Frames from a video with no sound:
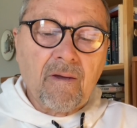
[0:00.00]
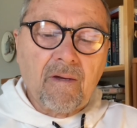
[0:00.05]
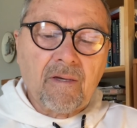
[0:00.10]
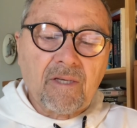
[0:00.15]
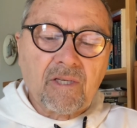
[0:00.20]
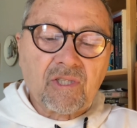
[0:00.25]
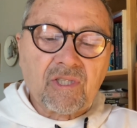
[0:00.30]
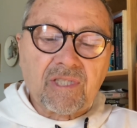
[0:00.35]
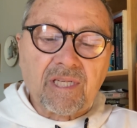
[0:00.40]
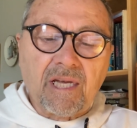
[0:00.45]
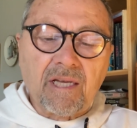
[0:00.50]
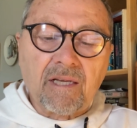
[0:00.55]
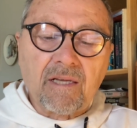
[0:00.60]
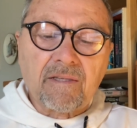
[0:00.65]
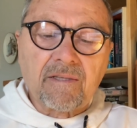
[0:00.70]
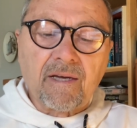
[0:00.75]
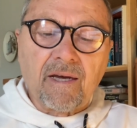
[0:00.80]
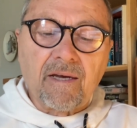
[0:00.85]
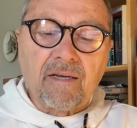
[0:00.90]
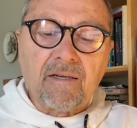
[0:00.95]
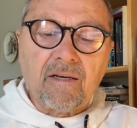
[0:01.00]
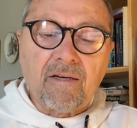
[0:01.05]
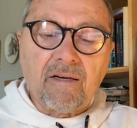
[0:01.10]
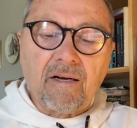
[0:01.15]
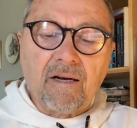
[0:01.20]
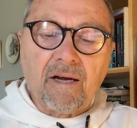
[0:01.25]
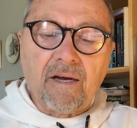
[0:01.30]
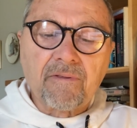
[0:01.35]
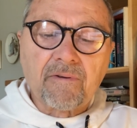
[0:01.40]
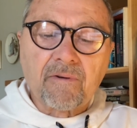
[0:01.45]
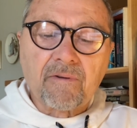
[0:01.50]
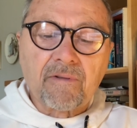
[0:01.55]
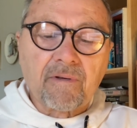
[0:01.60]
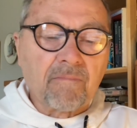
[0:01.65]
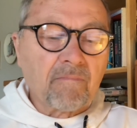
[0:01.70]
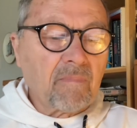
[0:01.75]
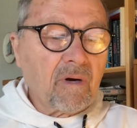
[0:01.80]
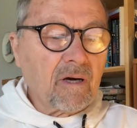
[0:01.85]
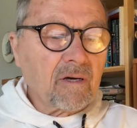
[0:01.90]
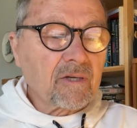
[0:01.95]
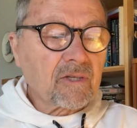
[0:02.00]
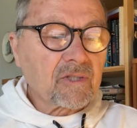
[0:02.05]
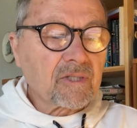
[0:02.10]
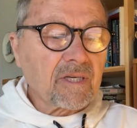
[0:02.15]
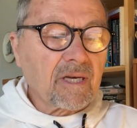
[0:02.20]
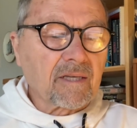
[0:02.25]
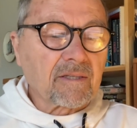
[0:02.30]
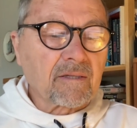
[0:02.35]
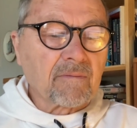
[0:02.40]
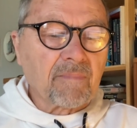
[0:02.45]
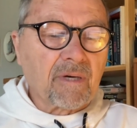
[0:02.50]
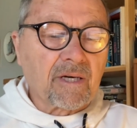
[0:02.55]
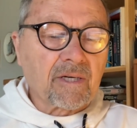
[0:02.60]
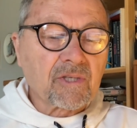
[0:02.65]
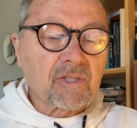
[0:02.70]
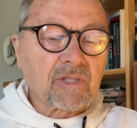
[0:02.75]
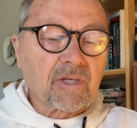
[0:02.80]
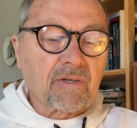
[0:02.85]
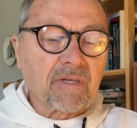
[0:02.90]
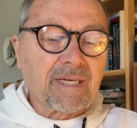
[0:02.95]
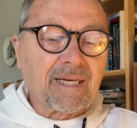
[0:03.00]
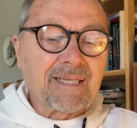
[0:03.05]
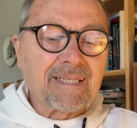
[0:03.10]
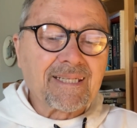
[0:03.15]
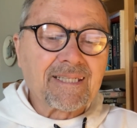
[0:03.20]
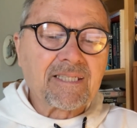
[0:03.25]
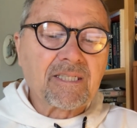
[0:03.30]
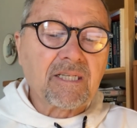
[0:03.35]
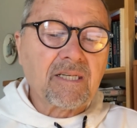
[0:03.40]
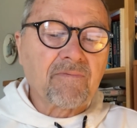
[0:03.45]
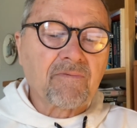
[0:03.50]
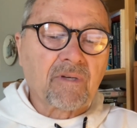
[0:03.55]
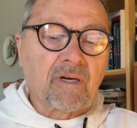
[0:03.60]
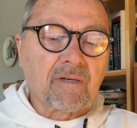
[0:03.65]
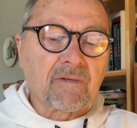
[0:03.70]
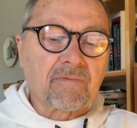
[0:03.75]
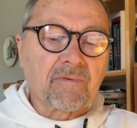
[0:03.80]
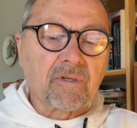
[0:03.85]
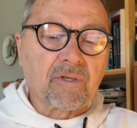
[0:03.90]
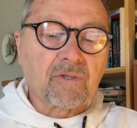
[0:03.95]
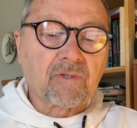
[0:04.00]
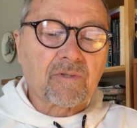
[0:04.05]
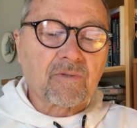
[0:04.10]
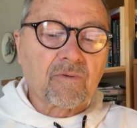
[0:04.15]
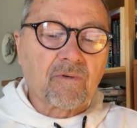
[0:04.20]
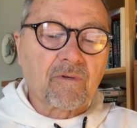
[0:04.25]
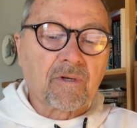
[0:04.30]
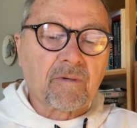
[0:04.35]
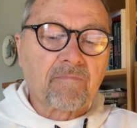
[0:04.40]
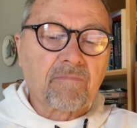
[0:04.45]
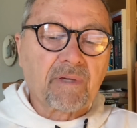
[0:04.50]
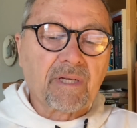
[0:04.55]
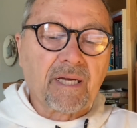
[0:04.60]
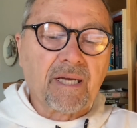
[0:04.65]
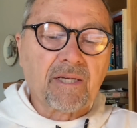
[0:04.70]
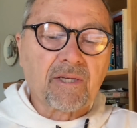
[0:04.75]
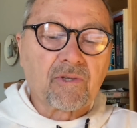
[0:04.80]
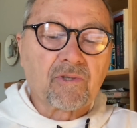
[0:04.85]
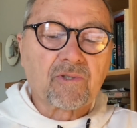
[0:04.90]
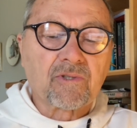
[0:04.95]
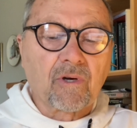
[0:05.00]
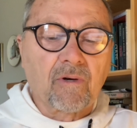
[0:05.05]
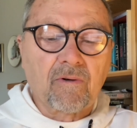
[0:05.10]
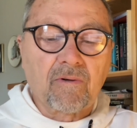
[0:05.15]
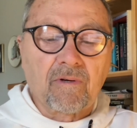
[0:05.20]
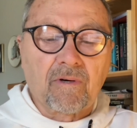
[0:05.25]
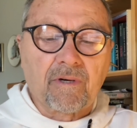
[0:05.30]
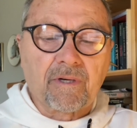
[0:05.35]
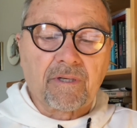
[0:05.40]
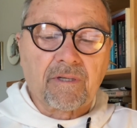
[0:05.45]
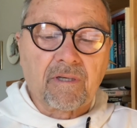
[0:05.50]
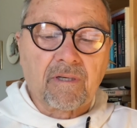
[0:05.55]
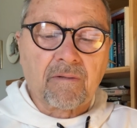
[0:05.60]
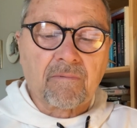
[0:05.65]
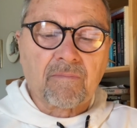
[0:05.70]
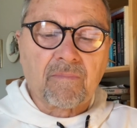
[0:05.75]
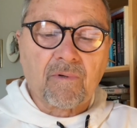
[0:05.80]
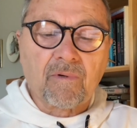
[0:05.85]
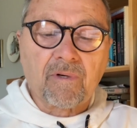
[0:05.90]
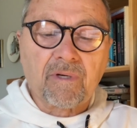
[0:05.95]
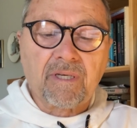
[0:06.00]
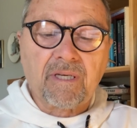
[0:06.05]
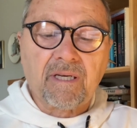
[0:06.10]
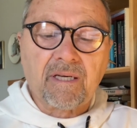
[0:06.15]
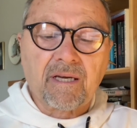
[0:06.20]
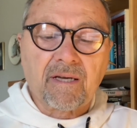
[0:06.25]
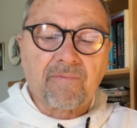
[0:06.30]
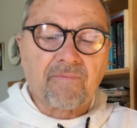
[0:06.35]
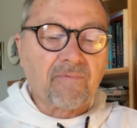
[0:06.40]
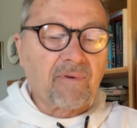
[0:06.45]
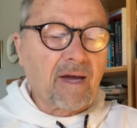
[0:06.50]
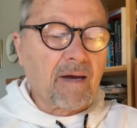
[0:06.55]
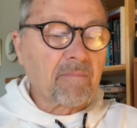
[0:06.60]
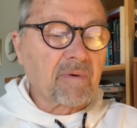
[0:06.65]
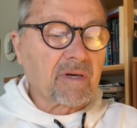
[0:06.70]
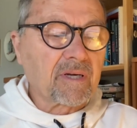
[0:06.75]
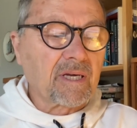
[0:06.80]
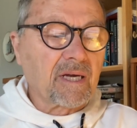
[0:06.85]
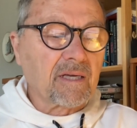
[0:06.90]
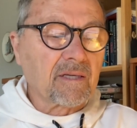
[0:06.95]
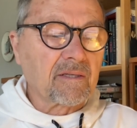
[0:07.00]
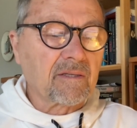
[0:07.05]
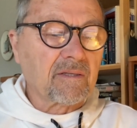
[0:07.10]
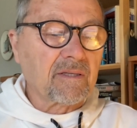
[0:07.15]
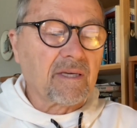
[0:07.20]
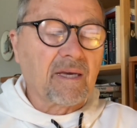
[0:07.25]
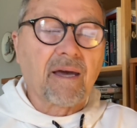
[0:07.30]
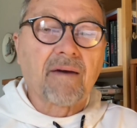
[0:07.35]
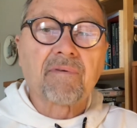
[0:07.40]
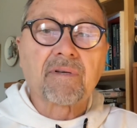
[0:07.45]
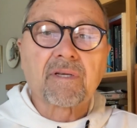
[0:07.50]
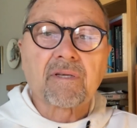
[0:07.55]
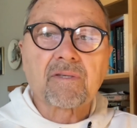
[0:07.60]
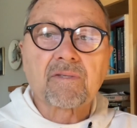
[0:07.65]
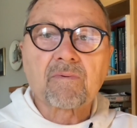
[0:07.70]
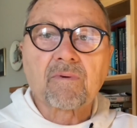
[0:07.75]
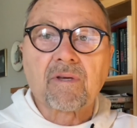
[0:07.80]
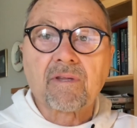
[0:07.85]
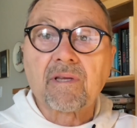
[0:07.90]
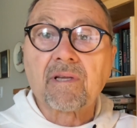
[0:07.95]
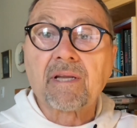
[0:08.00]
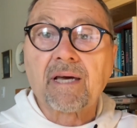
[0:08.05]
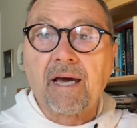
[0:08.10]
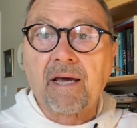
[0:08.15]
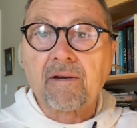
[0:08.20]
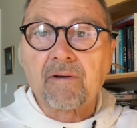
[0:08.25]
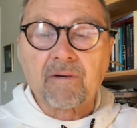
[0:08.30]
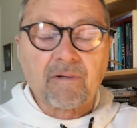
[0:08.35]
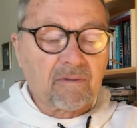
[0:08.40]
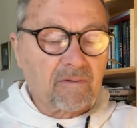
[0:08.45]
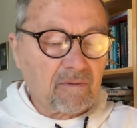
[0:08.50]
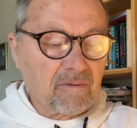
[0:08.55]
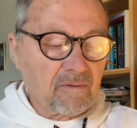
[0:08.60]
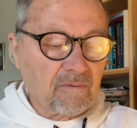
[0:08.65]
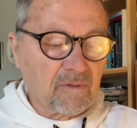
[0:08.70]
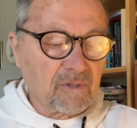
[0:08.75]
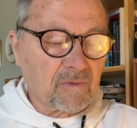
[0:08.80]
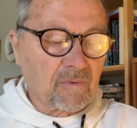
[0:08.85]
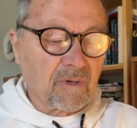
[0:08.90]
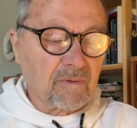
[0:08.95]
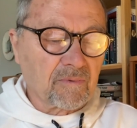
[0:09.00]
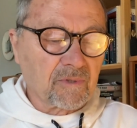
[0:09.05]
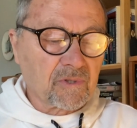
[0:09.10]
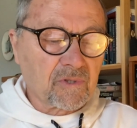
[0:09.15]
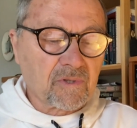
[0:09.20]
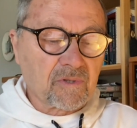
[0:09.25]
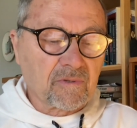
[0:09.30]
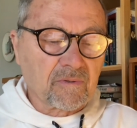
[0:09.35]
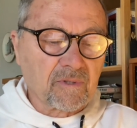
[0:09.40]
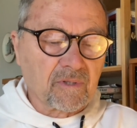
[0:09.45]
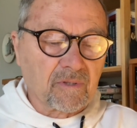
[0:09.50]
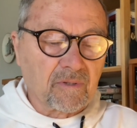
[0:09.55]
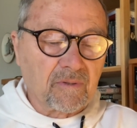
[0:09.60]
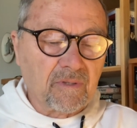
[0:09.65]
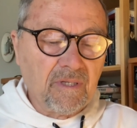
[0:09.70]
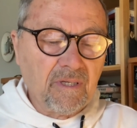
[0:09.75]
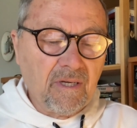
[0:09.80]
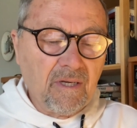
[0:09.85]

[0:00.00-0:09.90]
stated that either the monks at the monastery had deceived Notovitch or played a joke on him, or he had fabricated the evidence. Well, the latter was what was true.